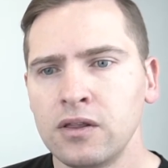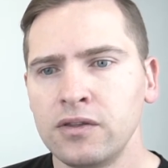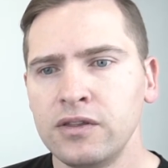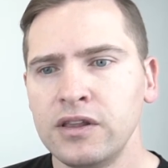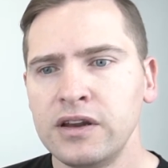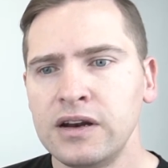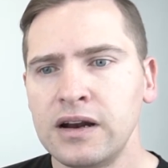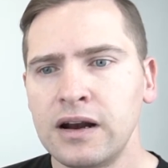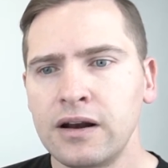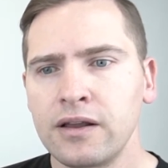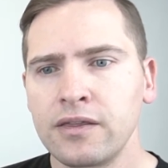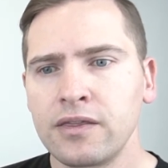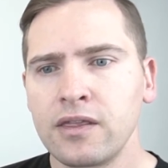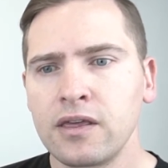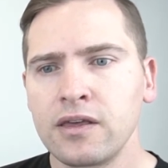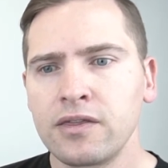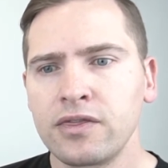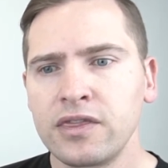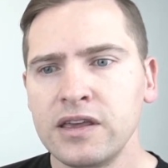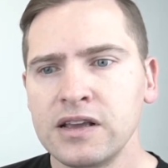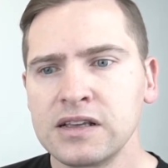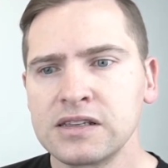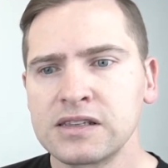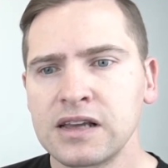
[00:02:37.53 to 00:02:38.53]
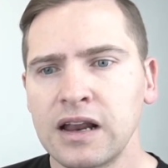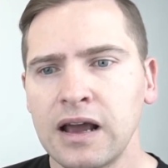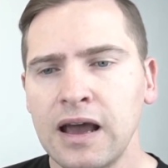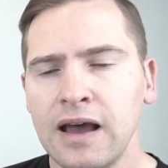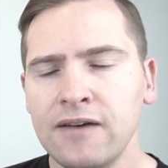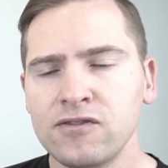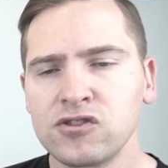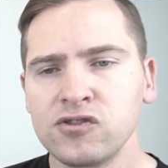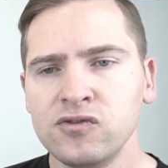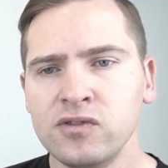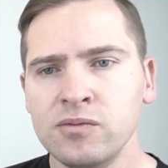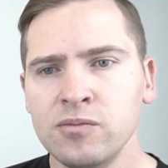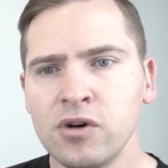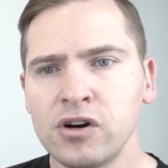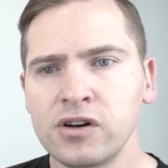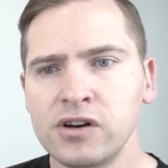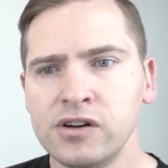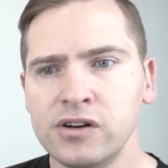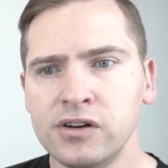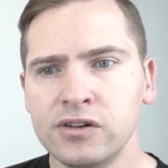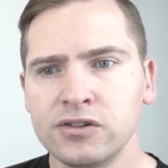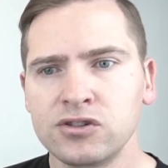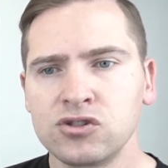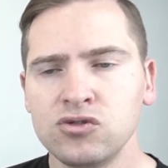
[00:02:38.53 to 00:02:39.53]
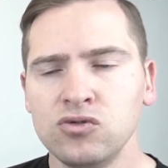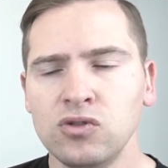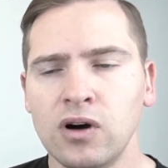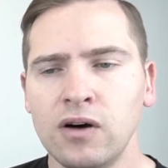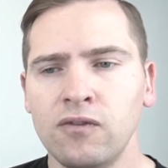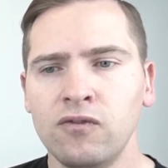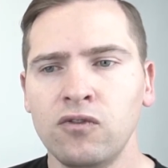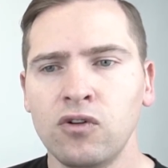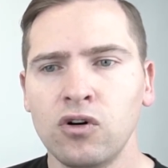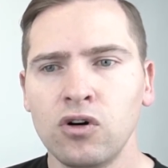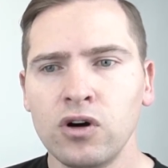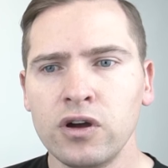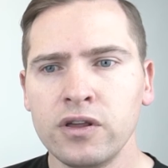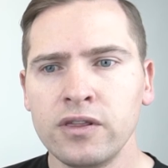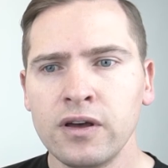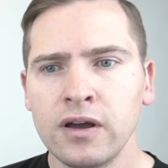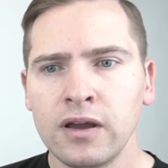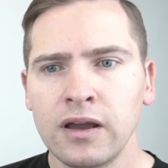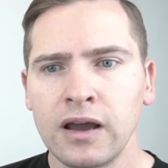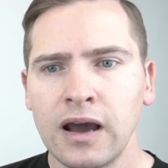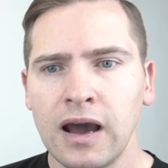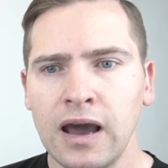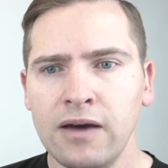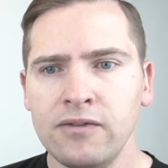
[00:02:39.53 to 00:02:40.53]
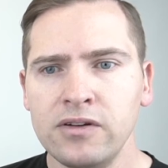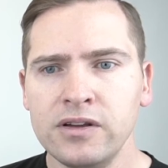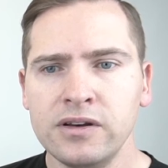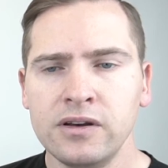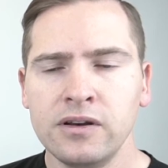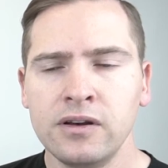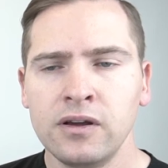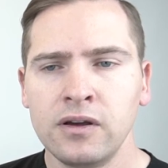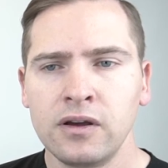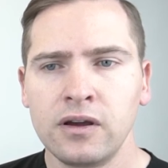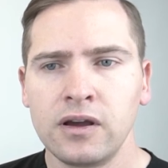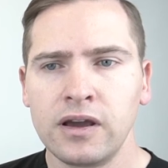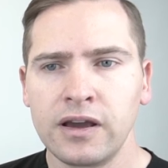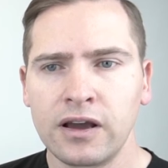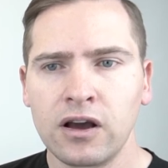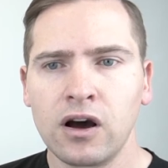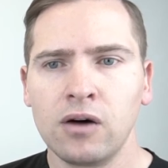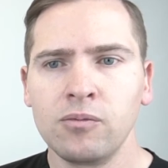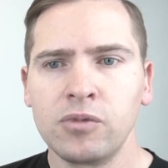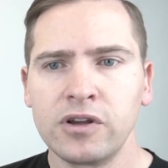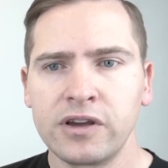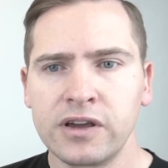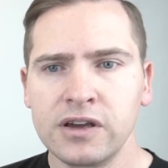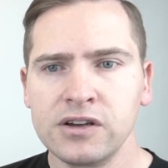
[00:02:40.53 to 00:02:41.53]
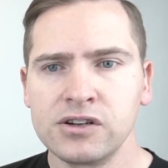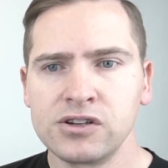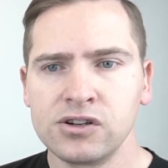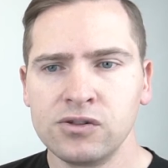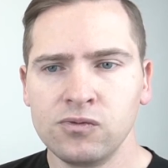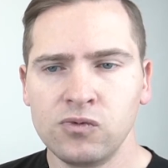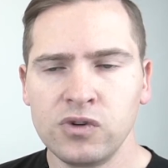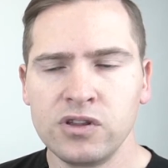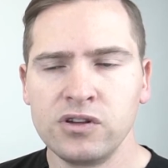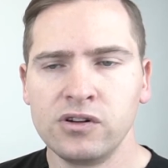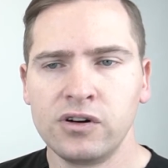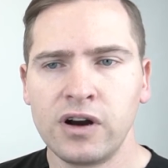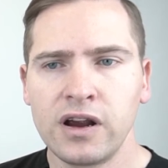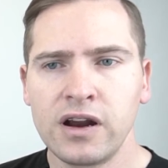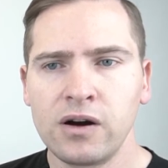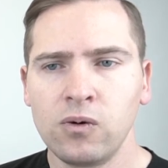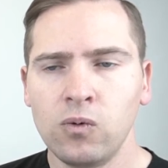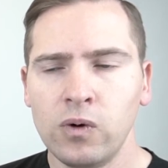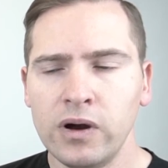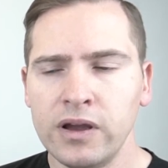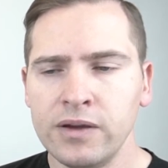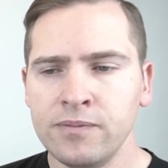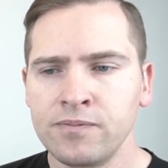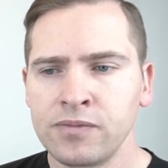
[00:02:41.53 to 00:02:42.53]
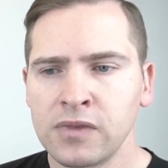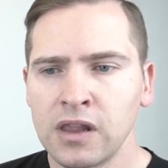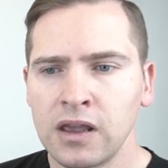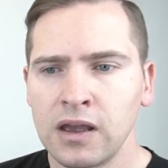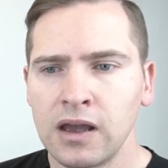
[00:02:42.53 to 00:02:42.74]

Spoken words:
there are things that have to be monitored to avoid having a complication with your airway.